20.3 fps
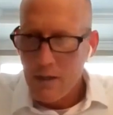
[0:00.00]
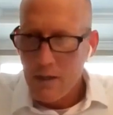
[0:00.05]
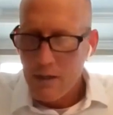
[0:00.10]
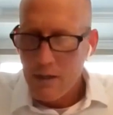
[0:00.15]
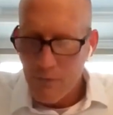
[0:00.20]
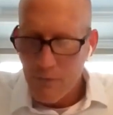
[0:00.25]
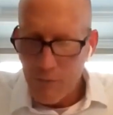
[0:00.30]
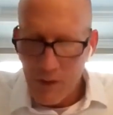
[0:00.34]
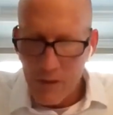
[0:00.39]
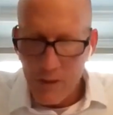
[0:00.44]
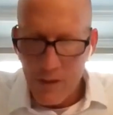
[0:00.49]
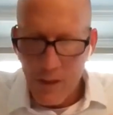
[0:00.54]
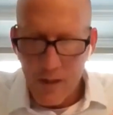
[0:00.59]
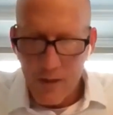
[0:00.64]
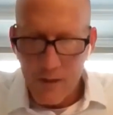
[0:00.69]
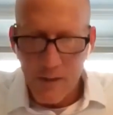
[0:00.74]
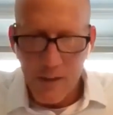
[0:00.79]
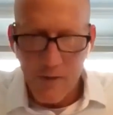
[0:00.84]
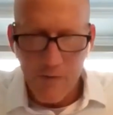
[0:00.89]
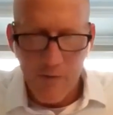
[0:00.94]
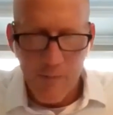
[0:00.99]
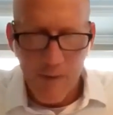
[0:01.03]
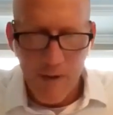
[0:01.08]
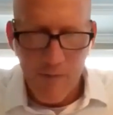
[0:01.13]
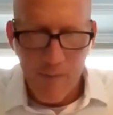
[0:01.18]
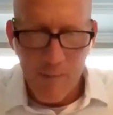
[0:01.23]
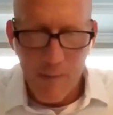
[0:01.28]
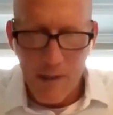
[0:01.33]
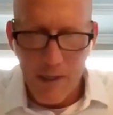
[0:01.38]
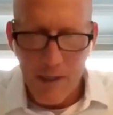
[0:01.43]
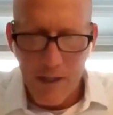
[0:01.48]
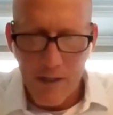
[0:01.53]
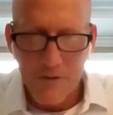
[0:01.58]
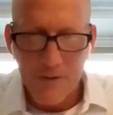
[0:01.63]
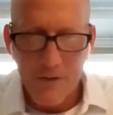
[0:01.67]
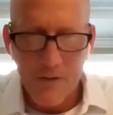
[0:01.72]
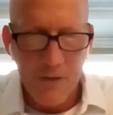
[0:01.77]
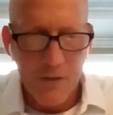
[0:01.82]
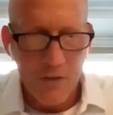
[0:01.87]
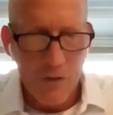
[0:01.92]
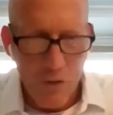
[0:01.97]
differentiate yourself from everybody else
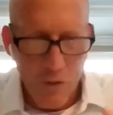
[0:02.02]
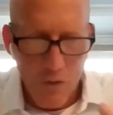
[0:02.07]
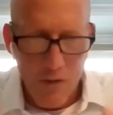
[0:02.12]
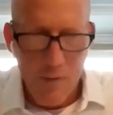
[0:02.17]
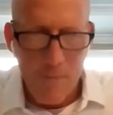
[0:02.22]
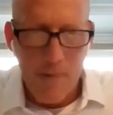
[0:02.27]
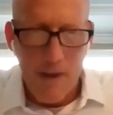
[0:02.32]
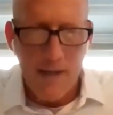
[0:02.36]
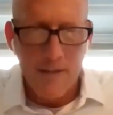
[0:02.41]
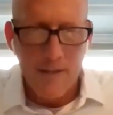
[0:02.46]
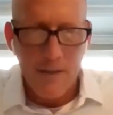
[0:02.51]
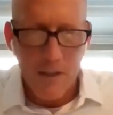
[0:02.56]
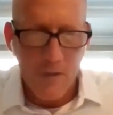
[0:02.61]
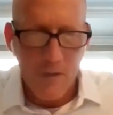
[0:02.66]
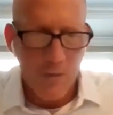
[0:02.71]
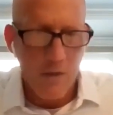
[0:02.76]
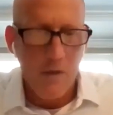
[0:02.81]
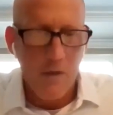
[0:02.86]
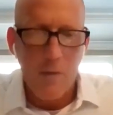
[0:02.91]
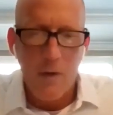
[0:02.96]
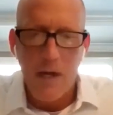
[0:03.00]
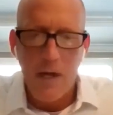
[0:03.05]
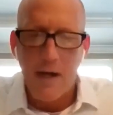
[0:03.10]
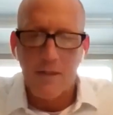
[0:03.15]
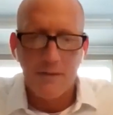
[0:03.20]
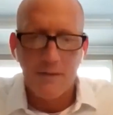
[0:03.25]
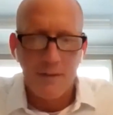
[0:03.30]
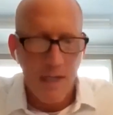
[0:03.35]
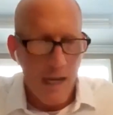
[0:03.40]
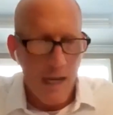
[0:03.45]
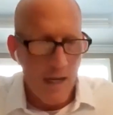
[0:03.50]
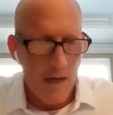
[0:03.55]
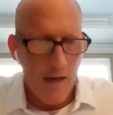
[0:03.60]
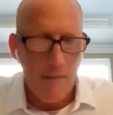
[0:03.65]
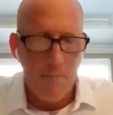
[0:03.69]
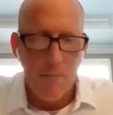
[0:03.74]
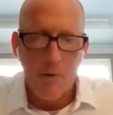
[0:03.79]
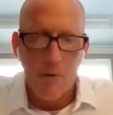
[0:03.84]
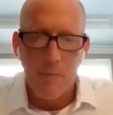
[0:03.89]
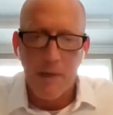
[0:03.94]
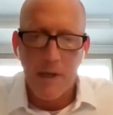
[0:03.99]
is just doing the basics really well, staying
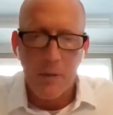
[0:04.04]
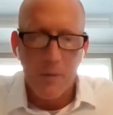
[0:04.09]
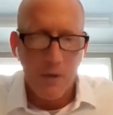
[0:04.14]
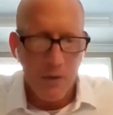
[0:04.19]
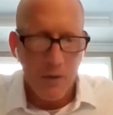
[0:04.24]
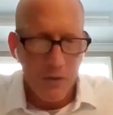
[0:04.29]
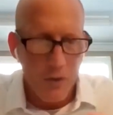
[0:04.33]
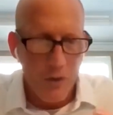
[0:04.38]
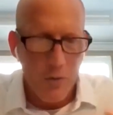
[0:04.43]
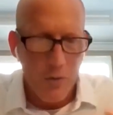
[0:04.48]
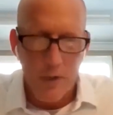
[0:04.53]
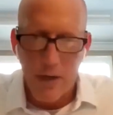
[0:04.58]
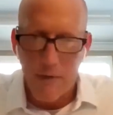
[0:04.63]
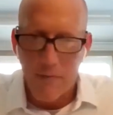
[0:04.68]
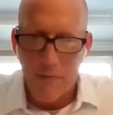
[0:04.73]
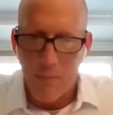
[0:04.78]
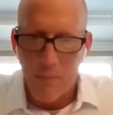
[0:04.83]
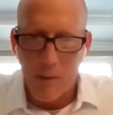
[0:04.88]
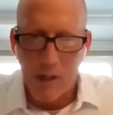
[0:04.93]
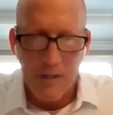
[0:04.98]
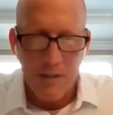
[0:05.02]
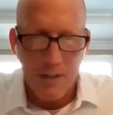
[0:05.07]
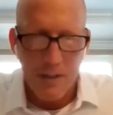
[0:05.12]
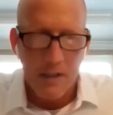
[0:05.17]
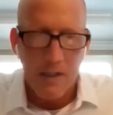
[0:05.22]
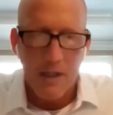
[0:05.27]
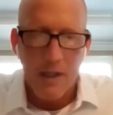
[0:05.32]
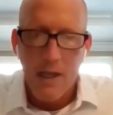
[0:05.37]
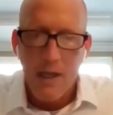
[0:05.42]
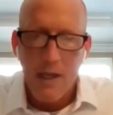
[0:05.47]
humble, being willing to do whatever project,